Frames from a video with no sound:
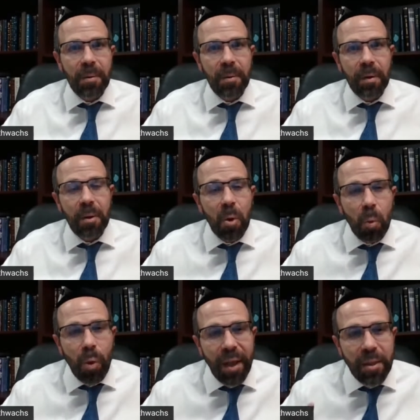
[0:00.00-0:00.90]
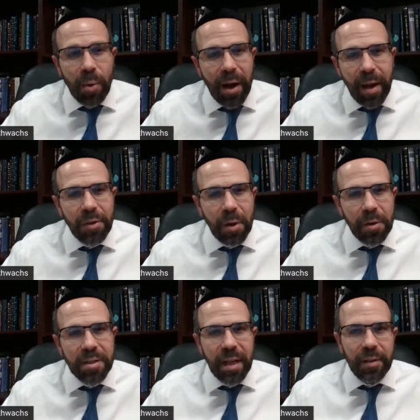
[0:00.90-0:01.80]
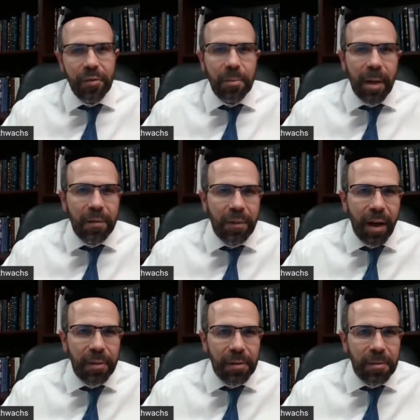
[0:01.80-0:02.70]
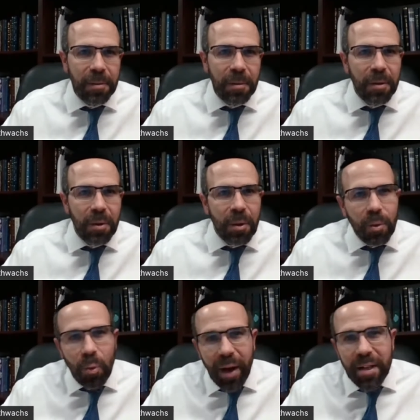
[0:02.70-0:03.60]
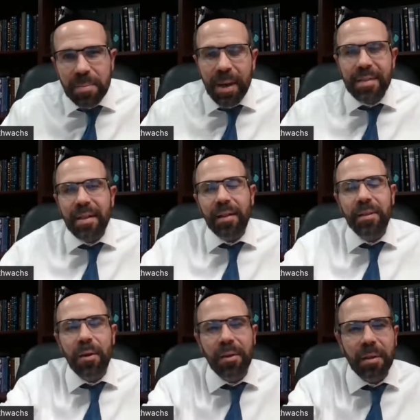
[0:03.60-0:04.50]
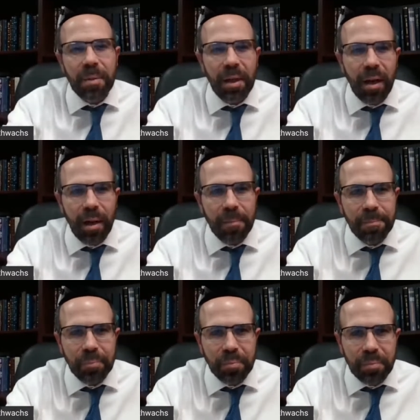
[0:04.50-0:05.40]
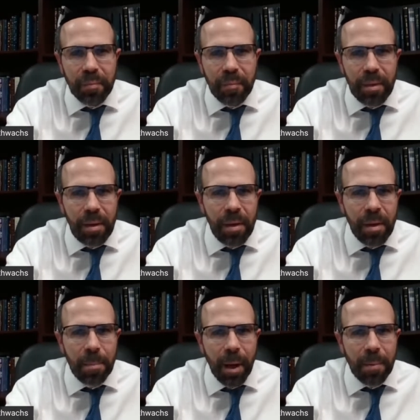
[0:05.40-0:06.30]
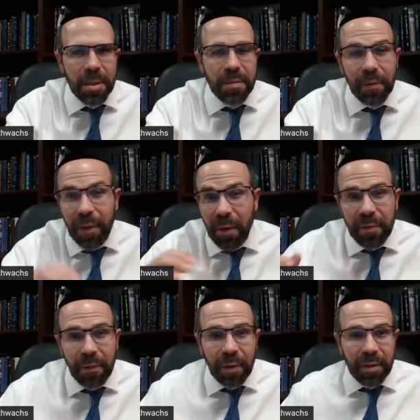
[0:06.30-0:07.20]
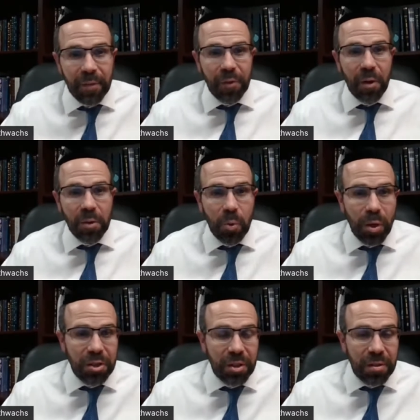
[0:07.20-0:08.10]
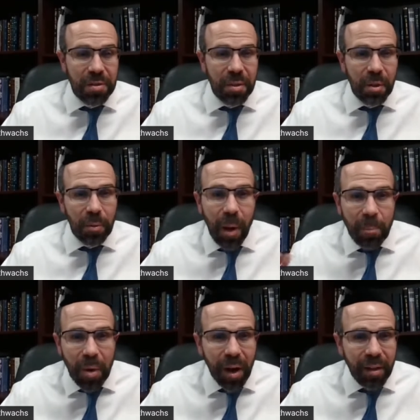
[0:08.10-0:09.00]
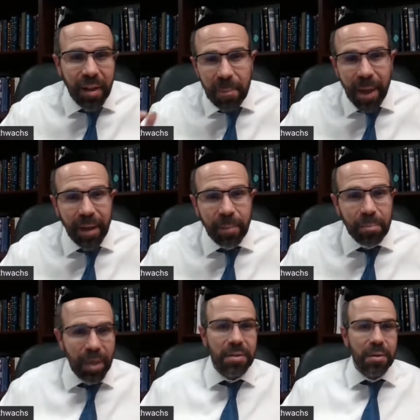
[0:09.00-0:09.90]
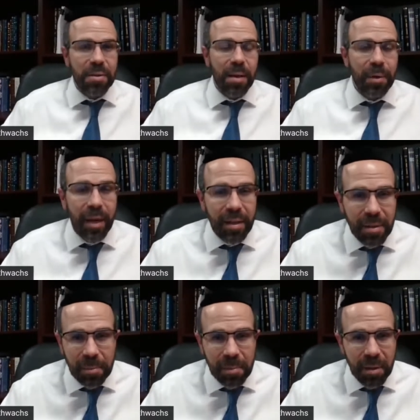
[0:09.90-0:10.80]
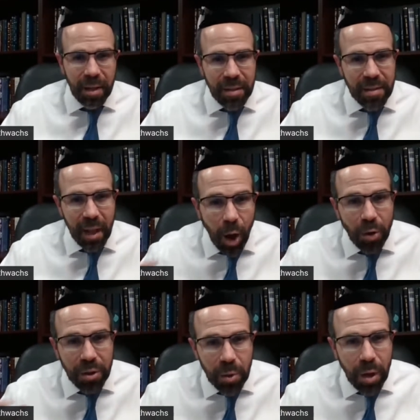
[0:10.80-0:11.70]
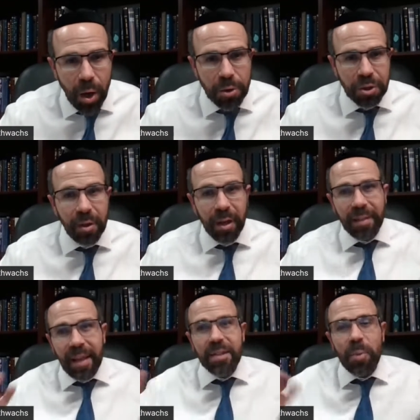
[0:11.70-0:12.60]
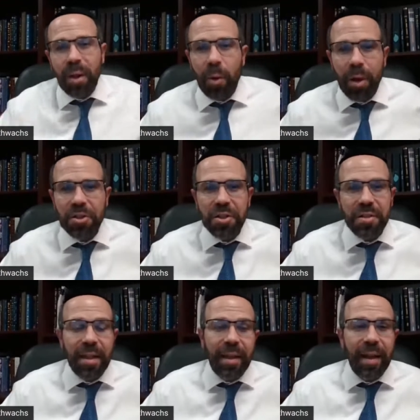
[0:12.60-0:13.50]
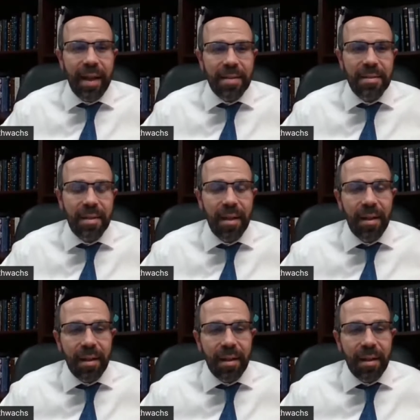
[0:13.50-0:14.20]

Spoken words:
Or when do I have yahrzeit for my father? Or when is my son going to become a bar mitzvah? Very difficult questions. What bracha do you make on pretzels? They would ask him. Is the OU kosher? These were the questions that they asked